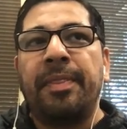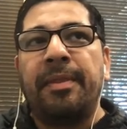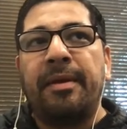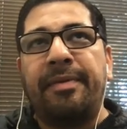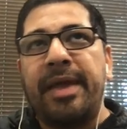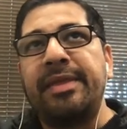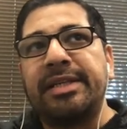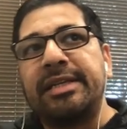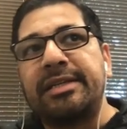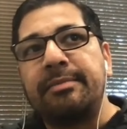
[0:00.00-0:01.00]
And then the
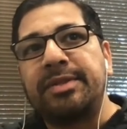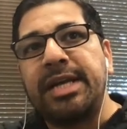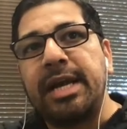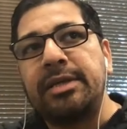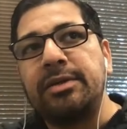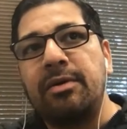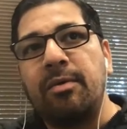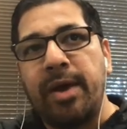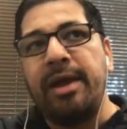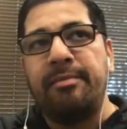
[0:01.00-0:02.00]
system says,
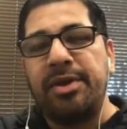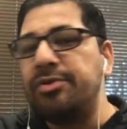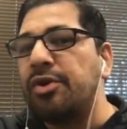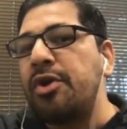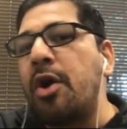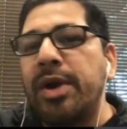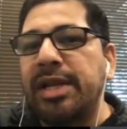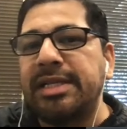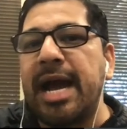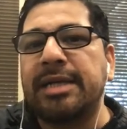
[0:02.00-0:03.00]
wait, but you don't owe any
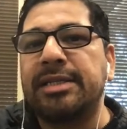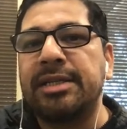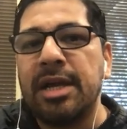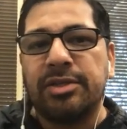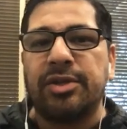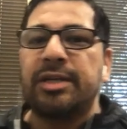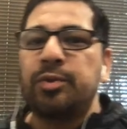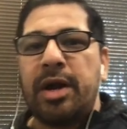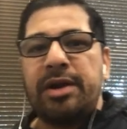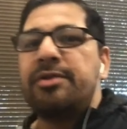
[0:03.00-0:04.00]
taxes. So guess
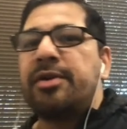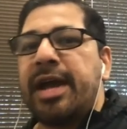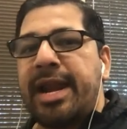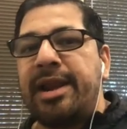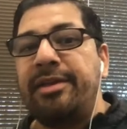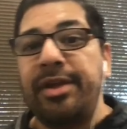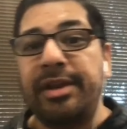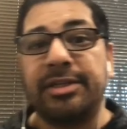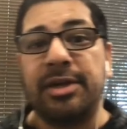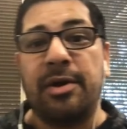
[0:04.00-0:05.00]
what? You don't get
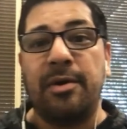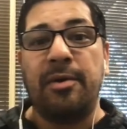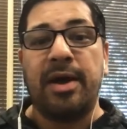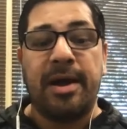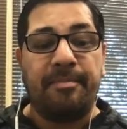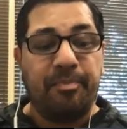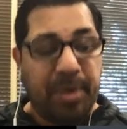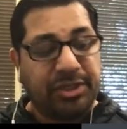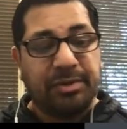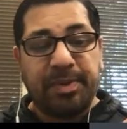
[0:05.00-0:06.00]
anything. So,
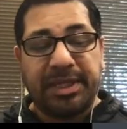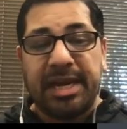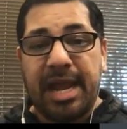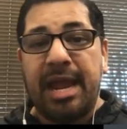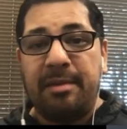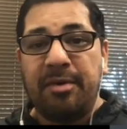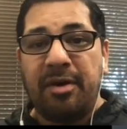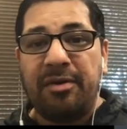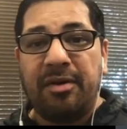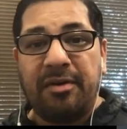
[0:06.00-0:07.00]
but the name
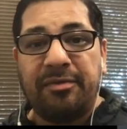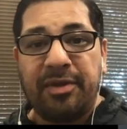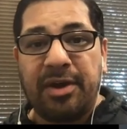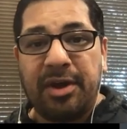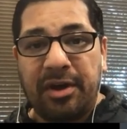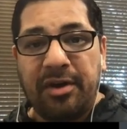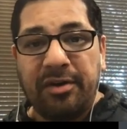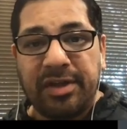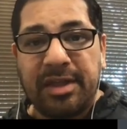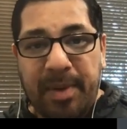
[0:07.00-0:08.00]
of
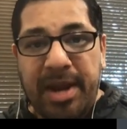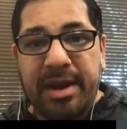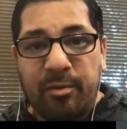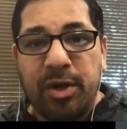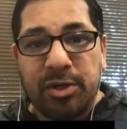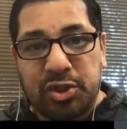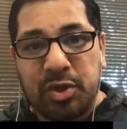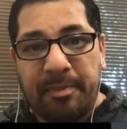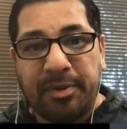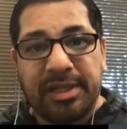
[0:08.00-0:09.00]
the dependent will show
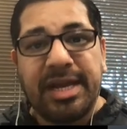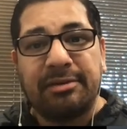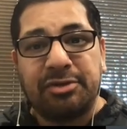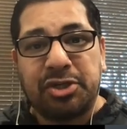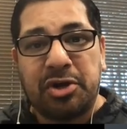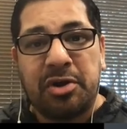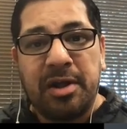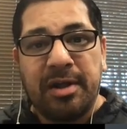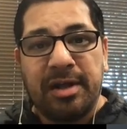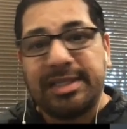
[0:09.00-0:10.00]
up on the tax return.
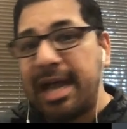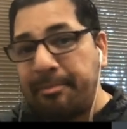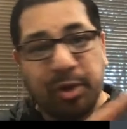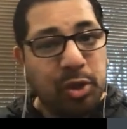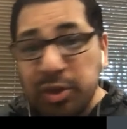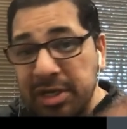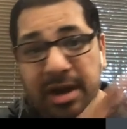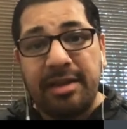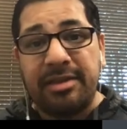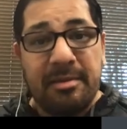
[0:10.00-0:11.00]
It's not producing
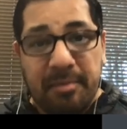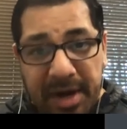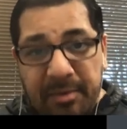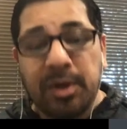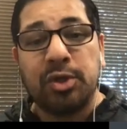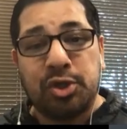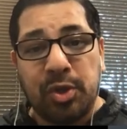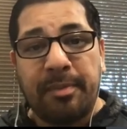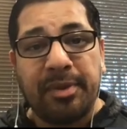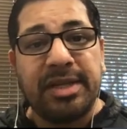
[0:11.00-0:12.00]
anything, but it will show
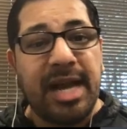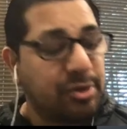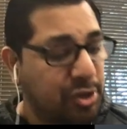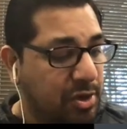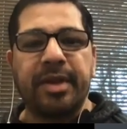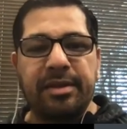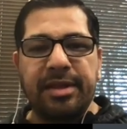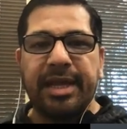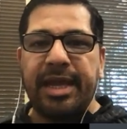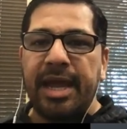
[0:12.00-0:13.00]
up on the tax return.
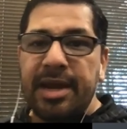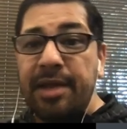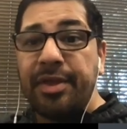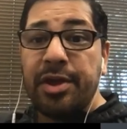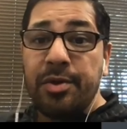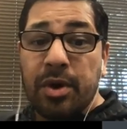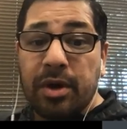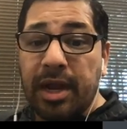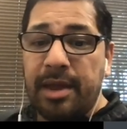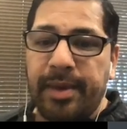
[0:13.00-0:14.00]
The kid that you are
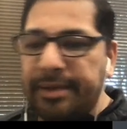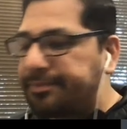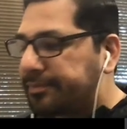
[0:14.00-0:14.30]
claiming,